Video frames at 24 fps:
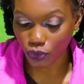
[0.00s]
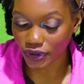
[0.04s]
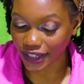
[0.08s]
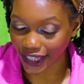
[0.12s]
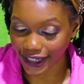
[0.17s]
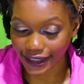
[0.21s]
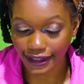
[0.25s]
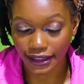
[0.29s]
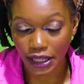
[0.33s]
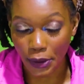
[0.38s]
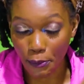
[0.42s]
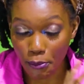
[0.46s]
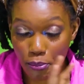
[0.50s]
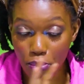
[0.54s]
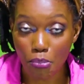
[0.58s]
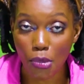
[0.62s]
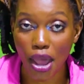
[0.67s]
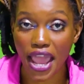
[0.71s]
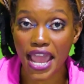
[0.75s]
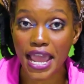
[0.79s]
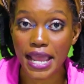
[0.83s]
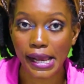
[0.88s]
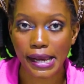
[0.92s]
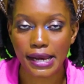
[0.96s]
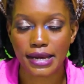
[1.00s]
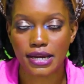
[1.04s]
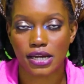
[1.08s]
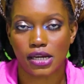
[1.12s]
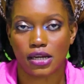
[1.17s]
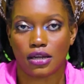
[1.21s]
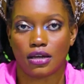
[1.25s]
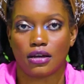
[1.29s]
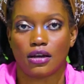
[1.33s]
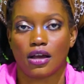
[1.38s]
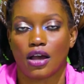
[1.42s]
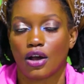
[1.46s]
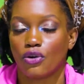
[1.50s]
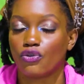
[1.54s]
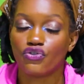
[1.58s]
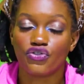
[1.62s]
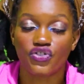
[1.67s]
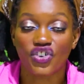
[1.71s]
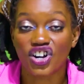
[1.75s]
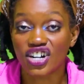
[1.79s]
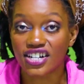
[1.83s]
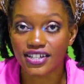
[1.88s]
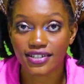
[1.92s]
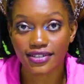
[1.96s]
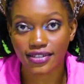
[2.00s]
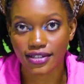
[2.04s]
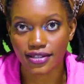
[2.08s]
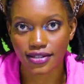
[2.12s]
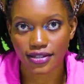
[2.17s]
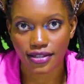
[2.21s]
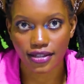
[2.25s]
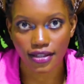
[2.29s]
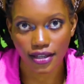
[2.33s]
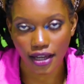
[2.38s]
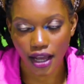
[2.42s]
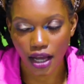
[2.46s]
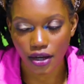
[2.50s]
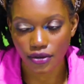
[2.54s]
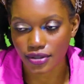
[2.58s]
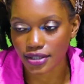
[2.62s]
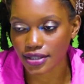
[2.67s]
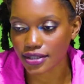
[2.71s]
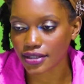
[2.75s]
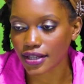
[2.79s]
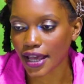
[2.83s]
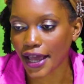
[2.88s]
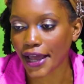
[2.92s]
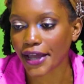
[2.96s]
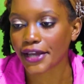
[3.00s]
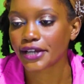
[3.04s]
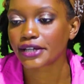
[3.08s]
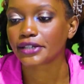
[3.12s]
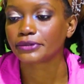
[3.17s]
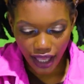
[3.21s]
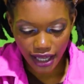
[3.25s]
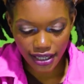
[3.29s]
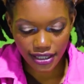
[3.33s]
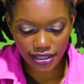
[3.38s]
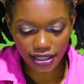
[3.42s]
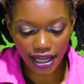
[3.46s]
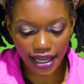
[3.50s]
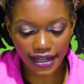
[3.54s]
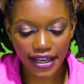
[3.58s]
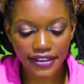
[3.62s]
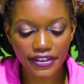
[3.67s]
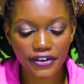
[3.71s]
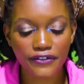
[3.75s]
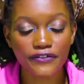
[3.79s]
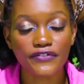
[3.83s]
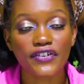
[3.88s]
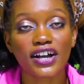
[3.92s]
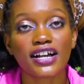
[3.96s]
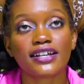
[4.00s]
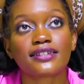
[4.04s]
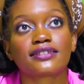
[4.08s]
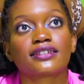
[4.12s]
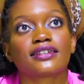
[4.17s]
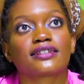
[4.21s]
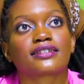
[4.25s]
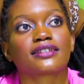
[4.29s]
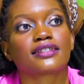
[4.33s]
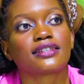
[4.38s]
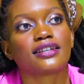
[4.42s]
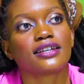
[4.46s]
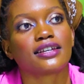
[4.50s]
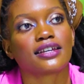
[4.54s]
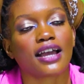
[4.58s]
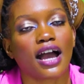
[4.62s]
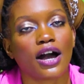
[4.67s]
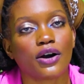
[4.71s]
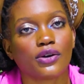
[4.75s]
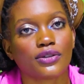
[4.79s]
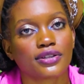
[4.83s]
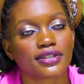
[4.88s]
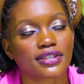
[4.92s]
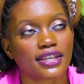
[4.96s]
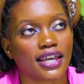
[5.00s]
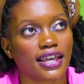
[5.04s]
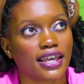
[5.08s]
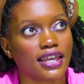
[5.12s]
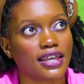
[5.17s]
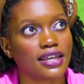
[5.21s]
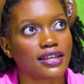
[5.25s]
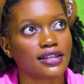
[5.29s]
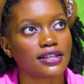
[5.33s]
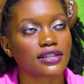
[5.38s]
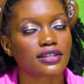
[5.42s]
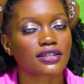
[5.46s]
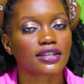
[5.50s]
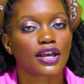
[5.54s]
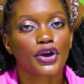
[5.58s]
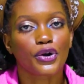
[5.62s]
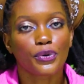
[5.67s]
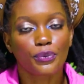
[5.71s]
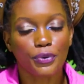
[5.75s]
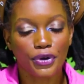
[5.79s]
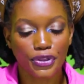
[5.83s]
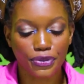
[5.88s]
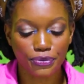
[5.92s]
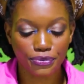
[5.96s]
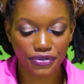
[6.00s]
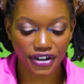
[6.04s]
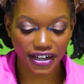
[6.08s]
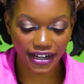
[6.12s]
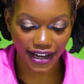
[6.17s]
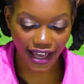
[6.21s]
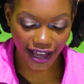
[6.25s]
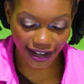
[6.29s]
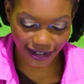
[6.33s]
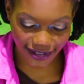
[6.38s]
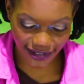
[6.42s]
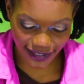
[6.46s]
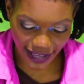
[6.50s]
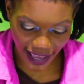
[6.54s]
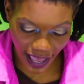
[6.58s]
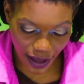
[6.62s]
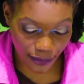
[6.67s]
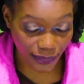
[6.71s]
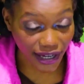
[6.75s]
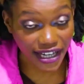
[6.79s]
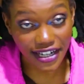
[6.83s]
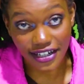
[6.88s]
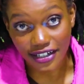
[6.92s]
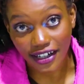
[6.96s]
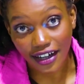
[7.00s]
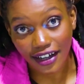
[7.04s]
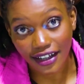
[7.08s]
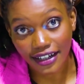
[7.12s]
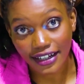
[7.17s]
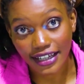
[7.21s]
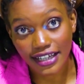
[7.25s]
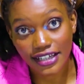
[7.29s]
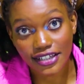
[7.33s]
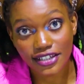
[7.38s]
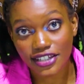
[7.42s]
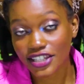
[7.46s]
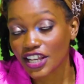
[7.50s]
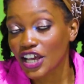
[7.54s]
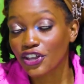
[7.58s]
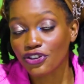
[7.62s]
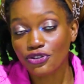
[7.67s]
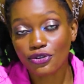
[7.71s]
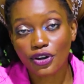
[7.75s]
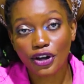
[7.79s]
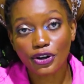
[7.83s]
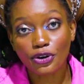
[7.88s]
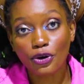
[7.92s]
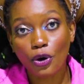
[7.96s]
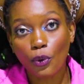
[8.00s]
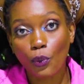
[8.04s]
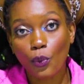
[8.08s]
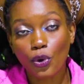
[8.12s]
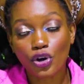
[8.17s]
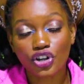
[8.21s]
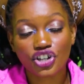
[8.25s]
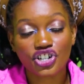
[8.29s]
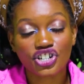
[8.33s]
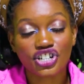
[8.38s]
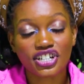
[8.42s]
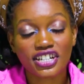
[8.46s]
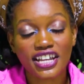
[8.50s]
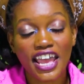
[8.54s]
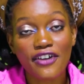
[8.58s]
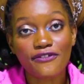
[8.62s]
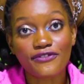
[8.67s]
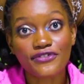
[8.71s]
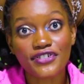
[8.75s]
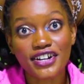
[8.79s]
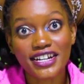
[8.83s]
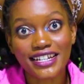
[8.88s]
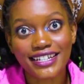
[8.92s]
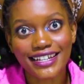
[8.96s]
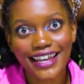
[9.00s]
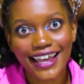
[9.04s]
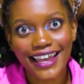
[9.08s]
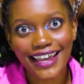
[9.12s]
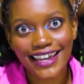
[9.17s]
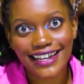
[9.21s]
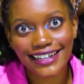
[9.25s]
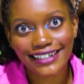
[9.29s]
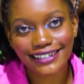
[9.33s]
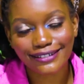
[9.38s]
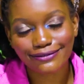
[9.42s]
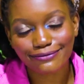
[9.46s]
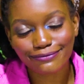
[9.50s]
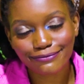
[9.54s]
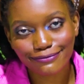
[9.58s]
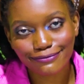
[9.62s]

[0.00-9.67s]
like the main versus thing I would say. And another versus thing I would say is, with relaxed hair, my darlings, you cannot wash it every day.